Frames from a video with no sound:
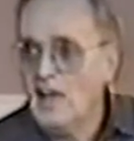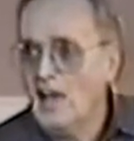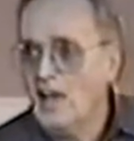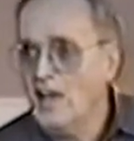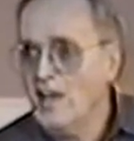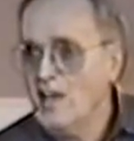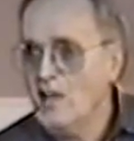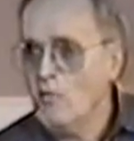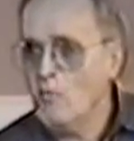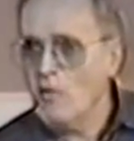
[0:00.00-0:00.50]

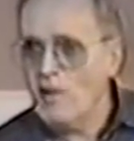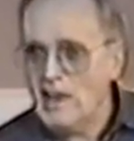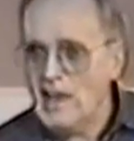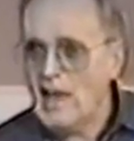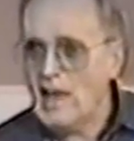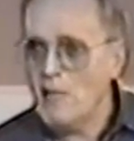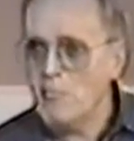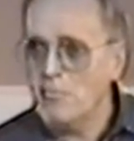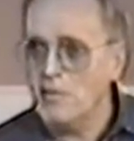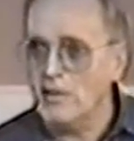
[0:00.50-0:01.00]
Huh? What
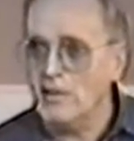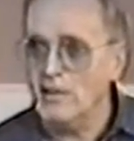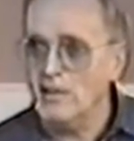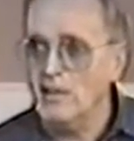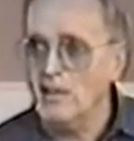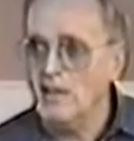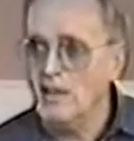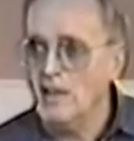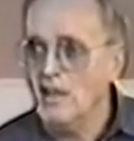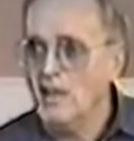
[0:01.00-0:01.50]
happened?
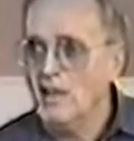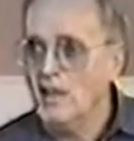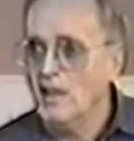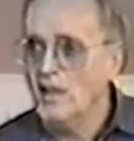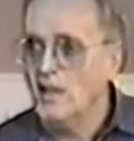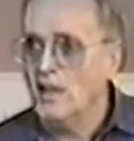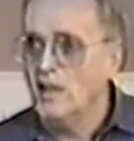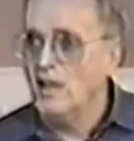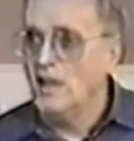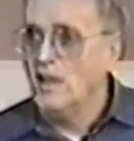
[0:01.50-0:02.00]

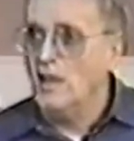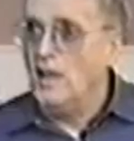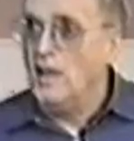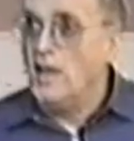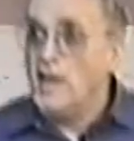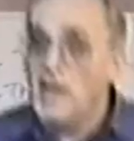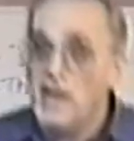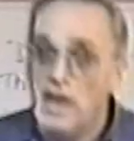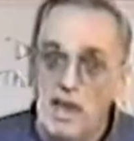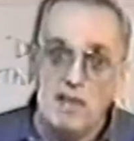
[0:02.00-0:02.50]

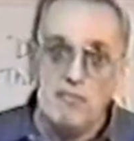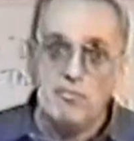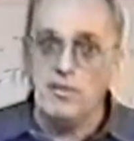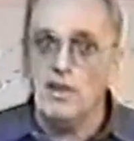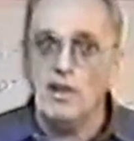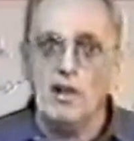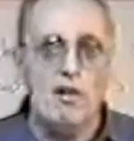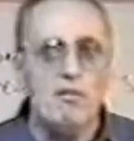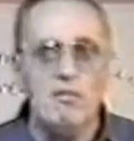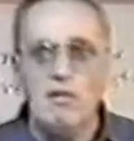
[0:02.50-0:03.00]
Even,
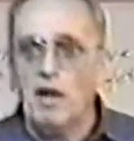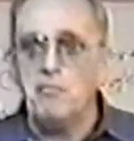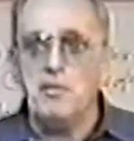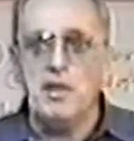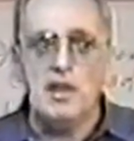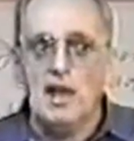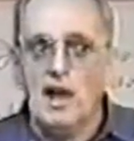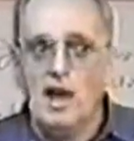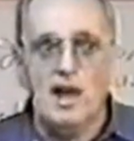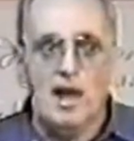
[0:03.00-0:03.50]
you know, I
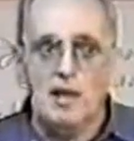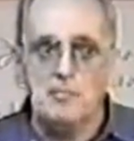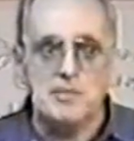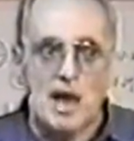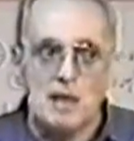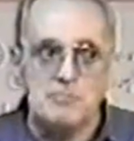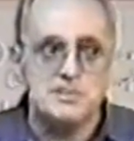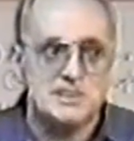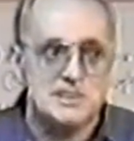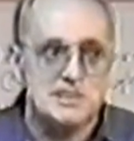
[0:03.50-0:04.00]
mean,
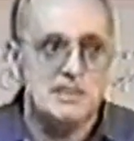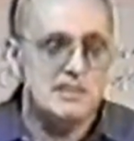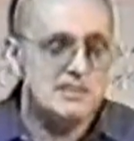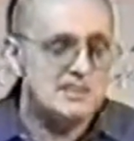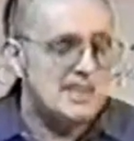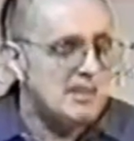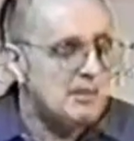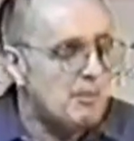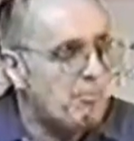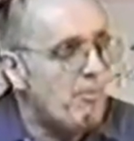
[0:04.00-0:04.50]
you
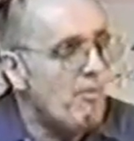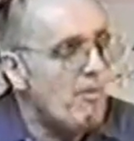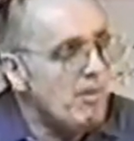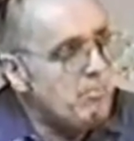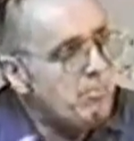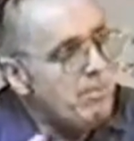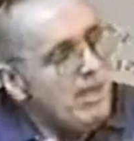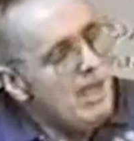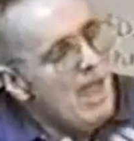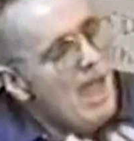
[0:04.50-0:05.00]
see, the
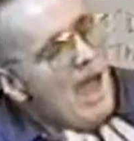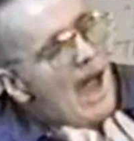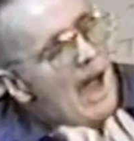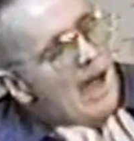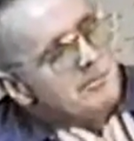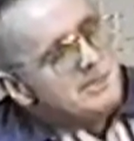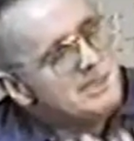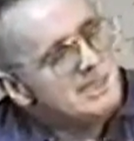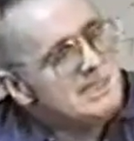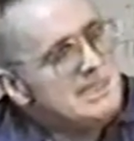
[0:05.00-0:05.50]
point being,
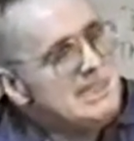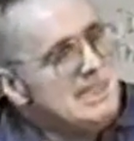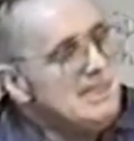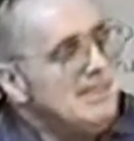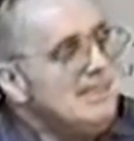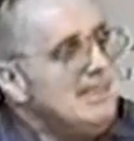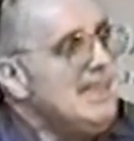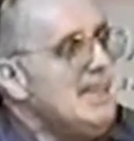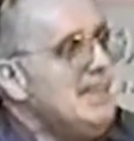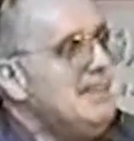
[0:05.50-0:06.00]
I'm
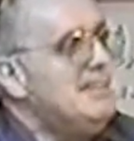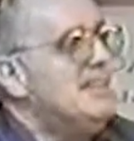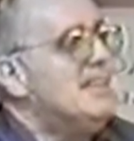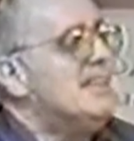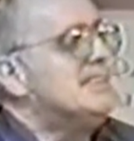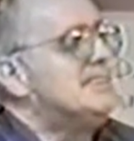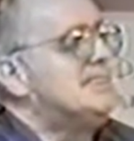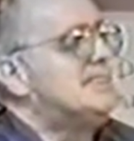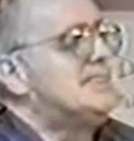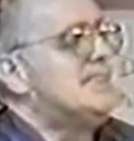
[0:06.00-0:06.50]
still in
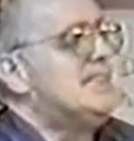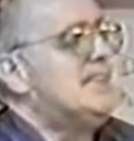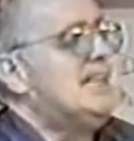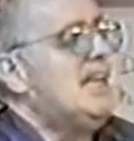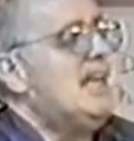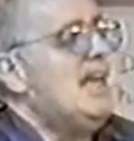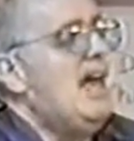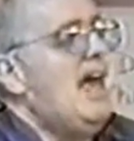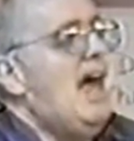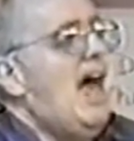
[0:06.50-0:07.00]
this.
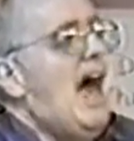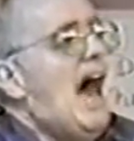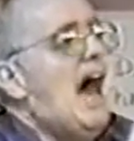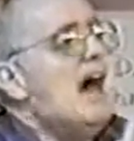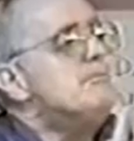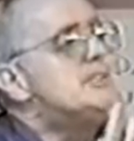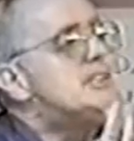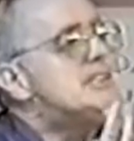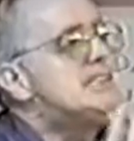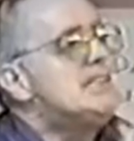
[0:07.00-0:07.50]

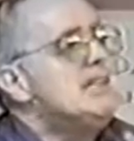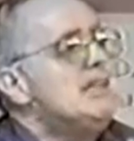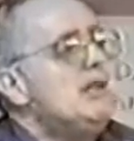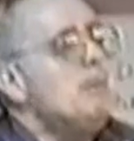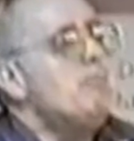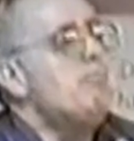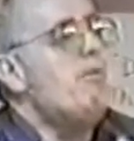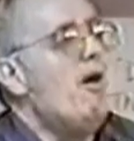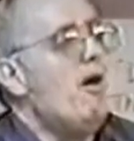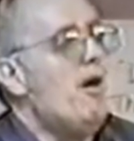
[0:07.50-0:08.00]
I'm
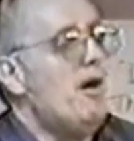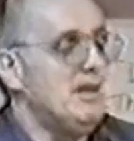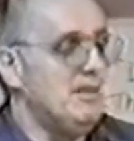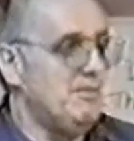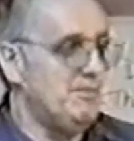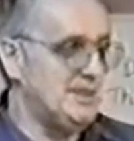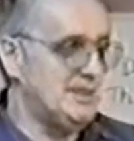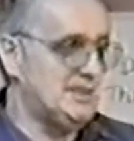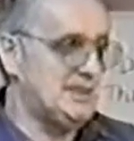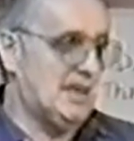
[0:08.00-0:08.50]
still a part
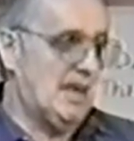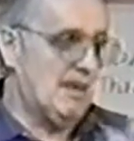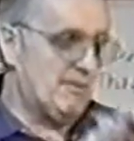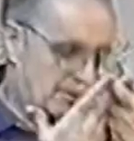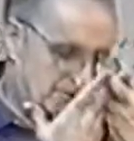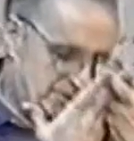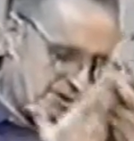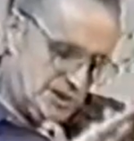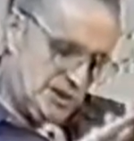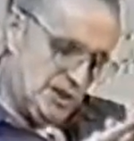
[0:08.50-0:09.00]
of this life.
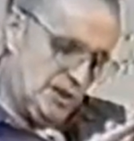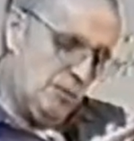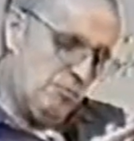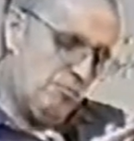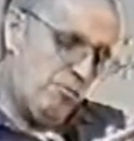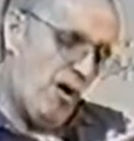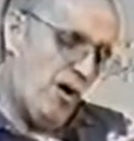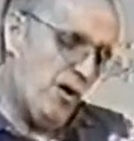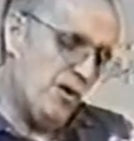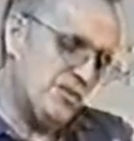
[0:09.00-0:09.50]
I'm still a
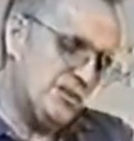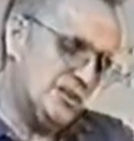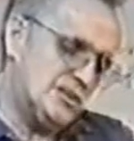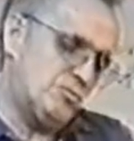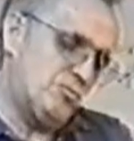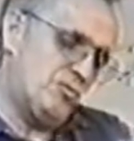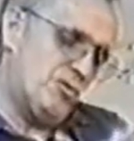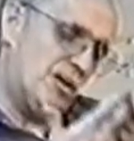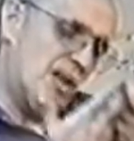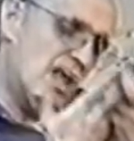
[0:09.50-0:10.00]
part of
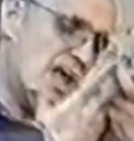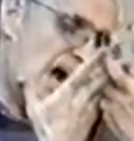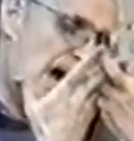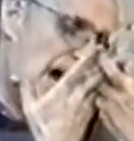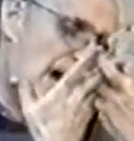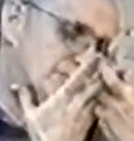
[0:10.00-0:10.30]
this world.